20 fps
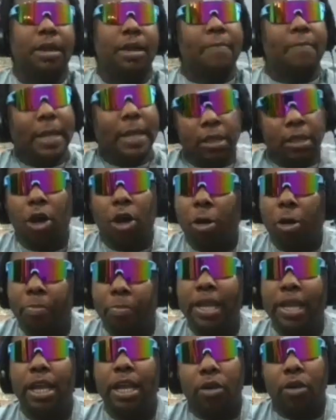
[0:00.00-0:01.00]
That's called
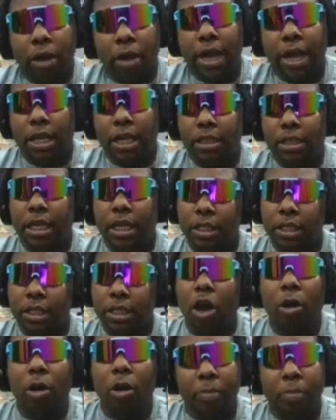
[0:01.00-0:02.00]
being great. That's
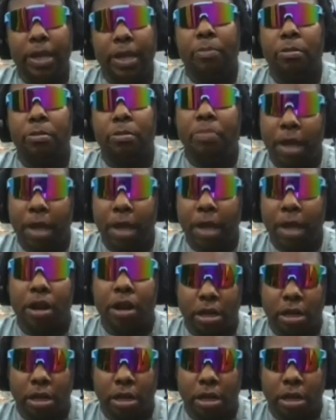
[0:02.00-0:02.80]
called being prepared.